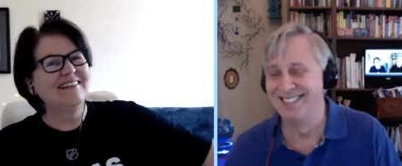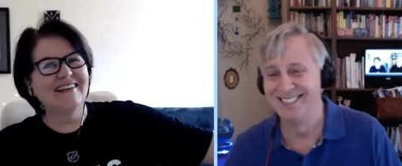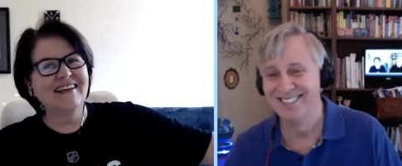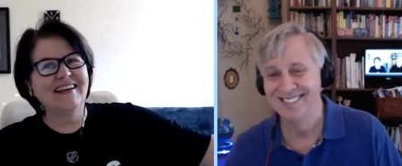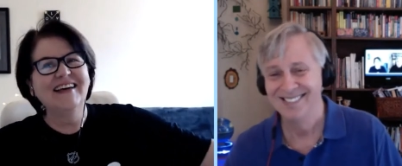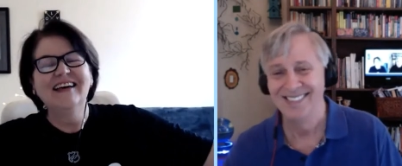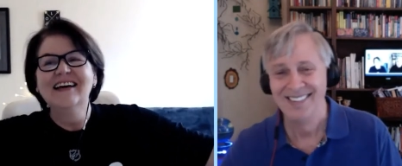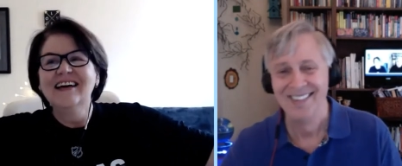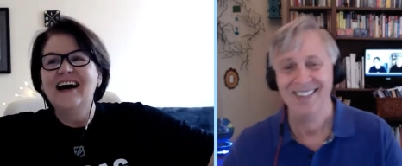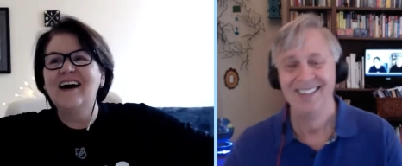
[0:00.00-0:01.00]
Speaker 1: See?
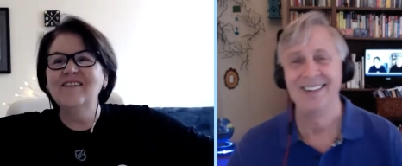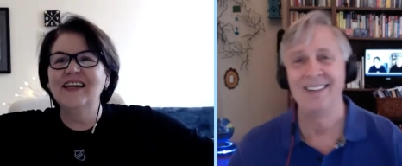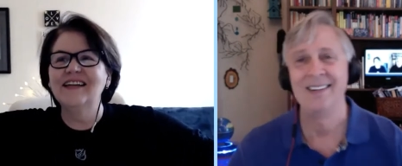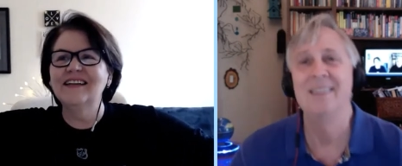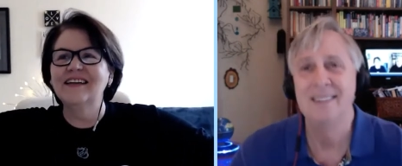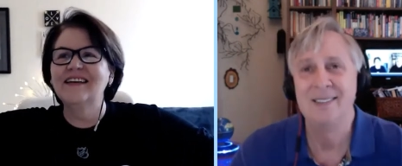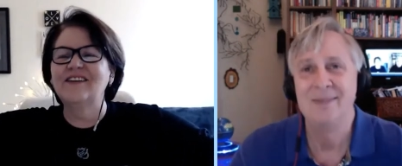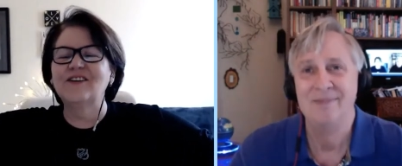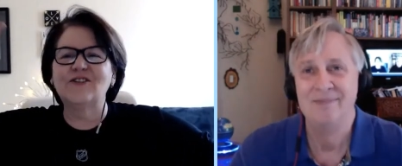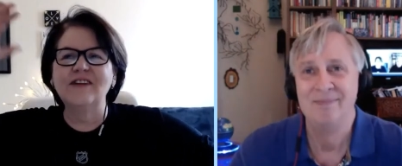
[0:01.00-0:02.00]
I mean,
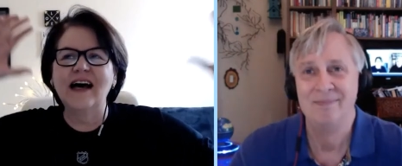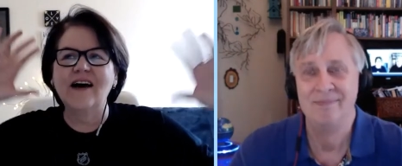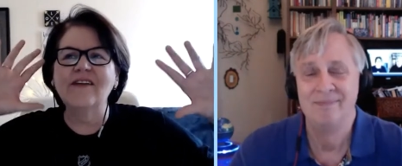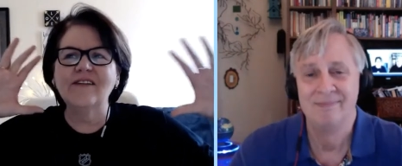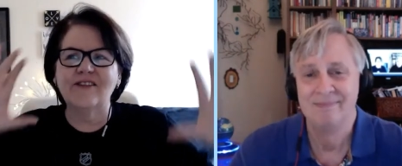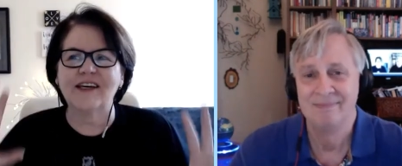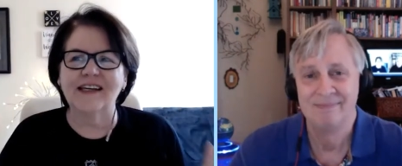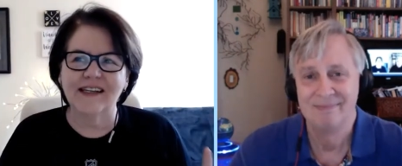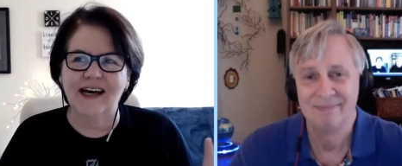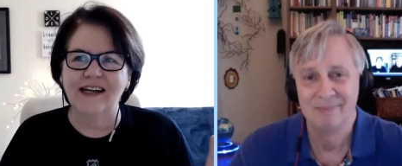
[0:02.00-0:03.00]
there's now they've
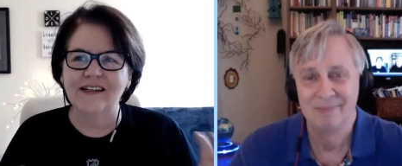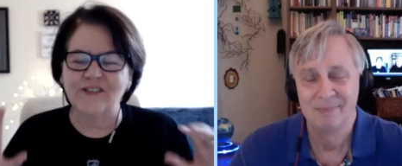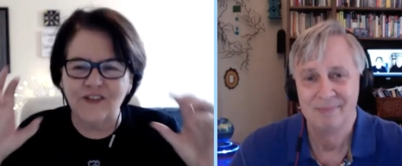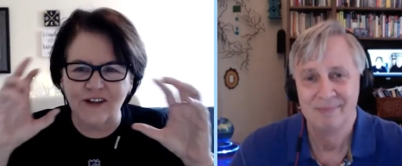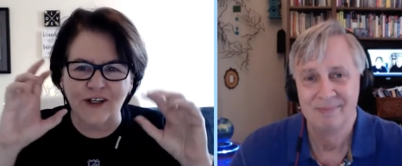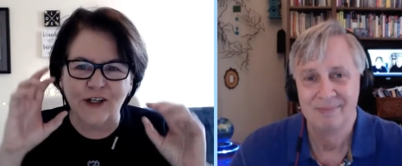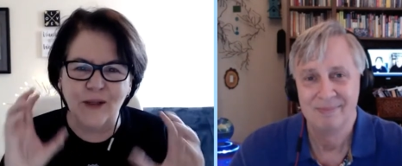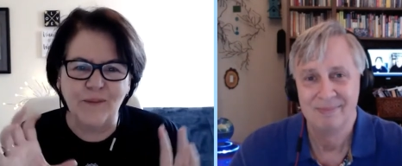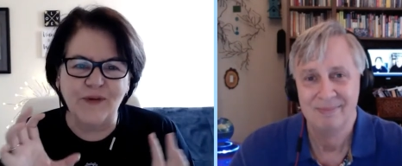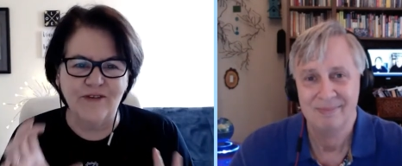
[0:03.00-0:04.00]
taken that, just
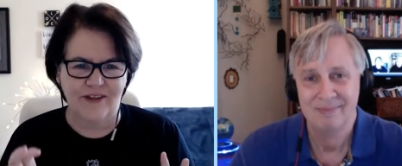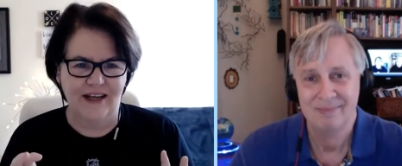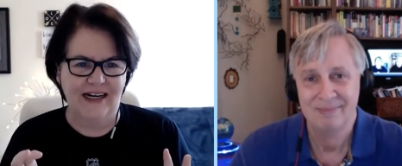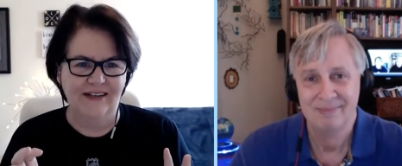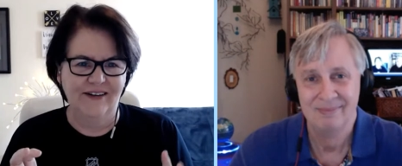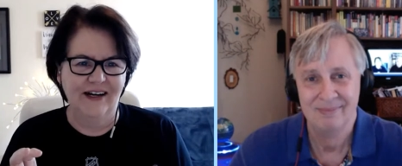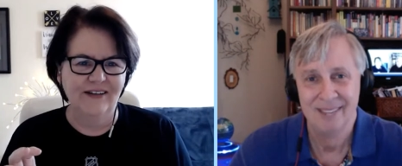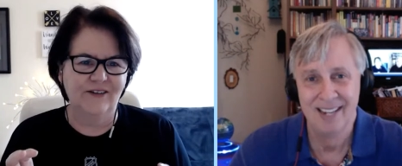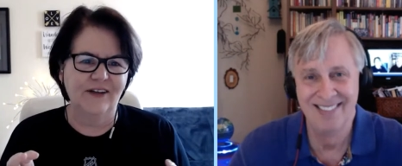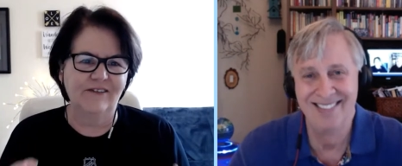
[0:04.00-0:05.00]
clips of that,
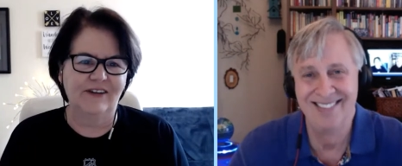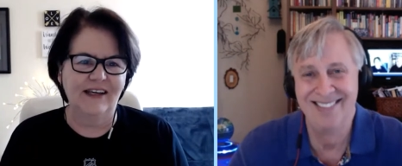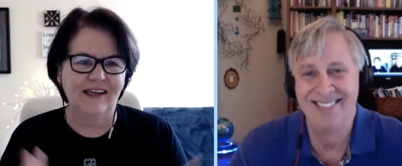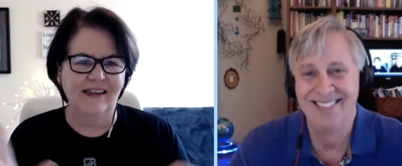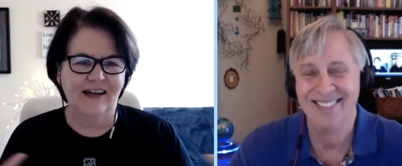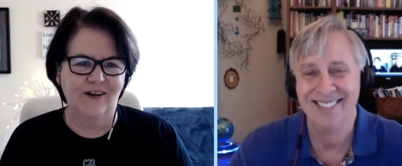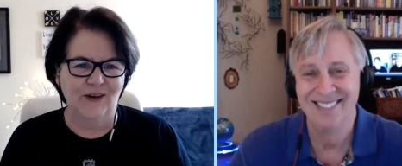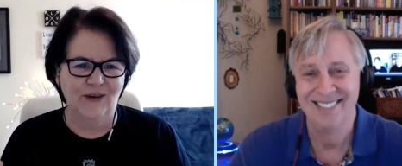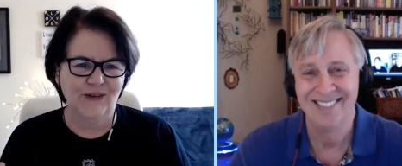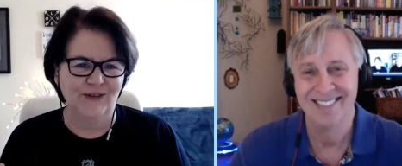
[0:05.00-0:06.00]
right? So they've taken that
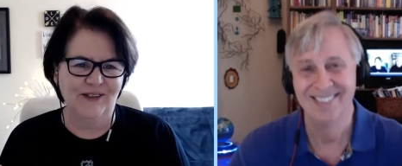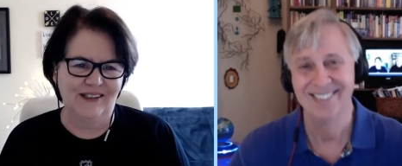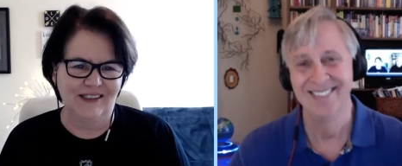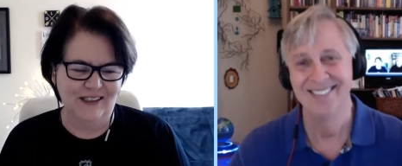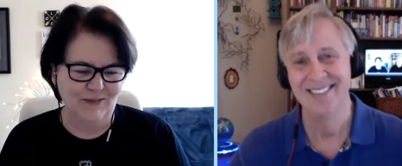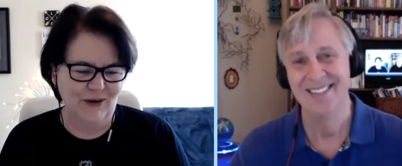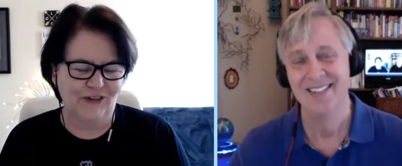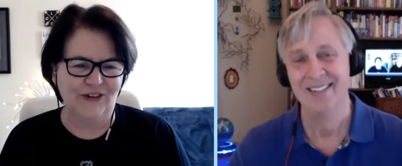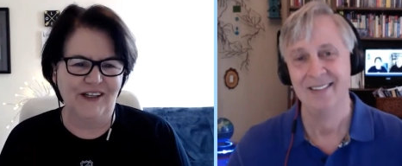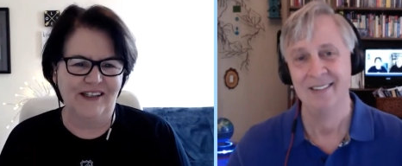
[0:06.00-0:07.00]
whole uh,
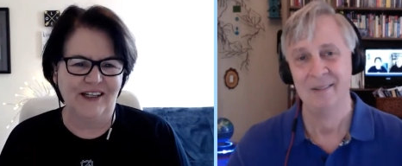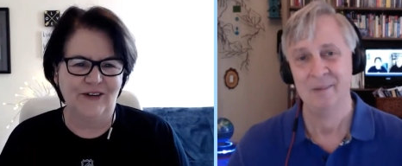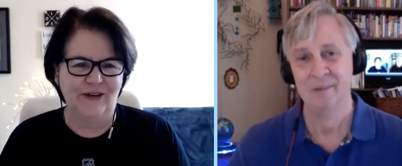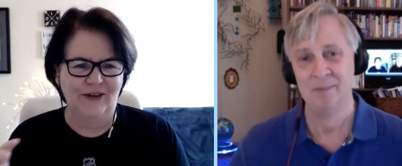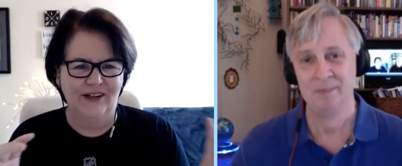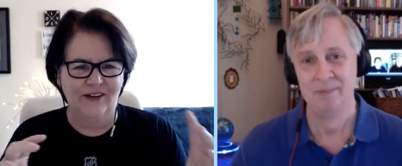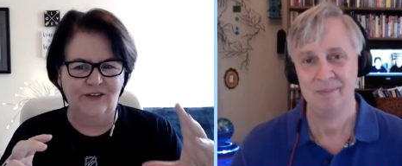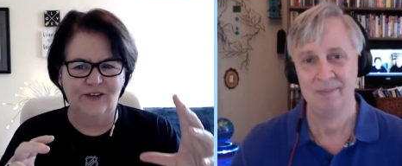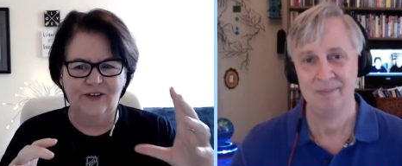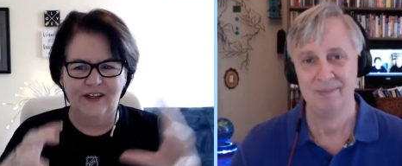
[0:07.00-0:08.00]
commercial like they do, and
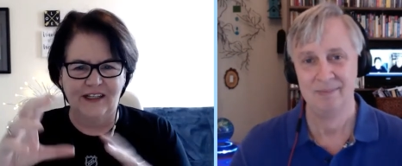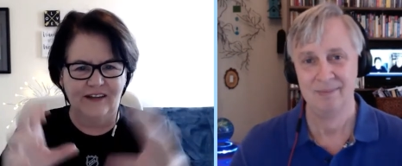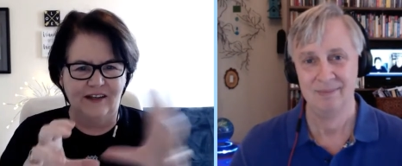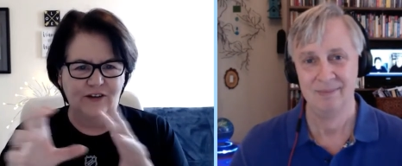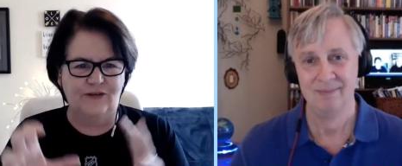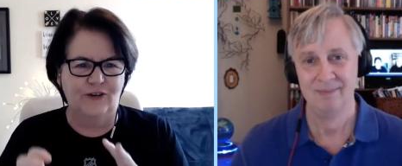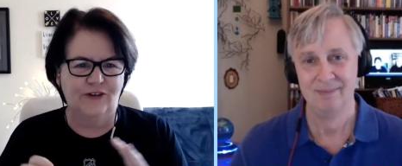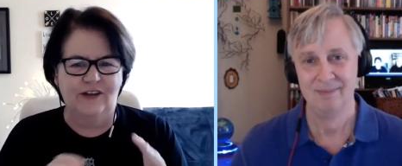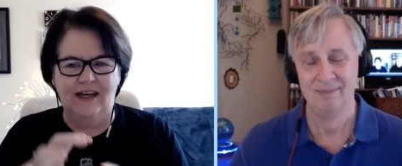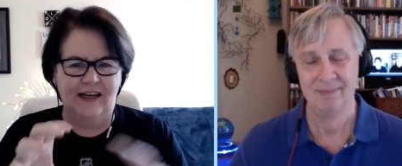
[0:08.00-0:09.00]
it's just a condensed
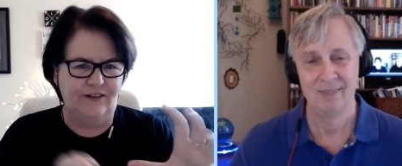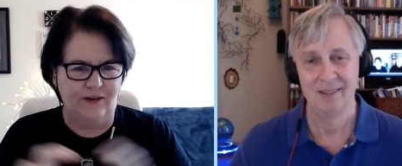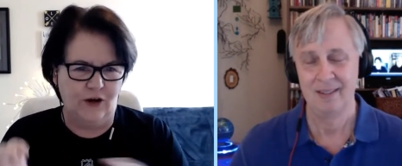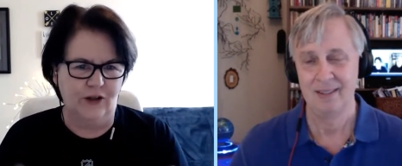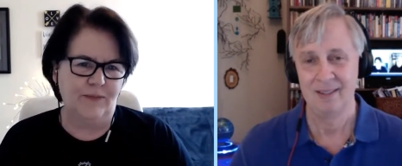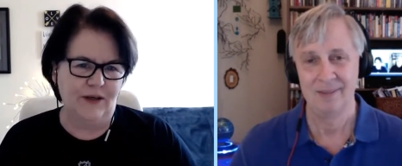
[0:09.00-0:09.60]
version that has the, all the